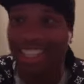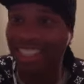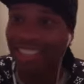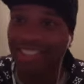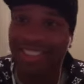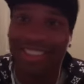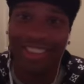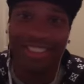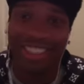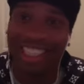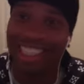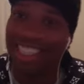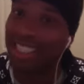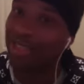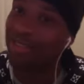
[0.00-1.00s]
You know what I'm
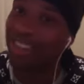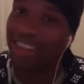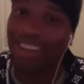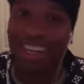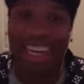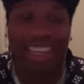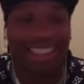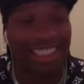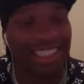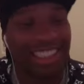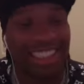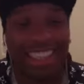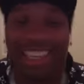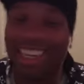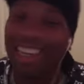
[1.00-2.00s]
saying? Some of y'all got the,
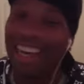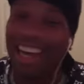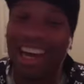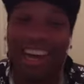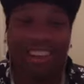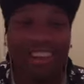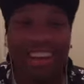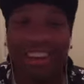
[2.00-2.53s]
I don't know,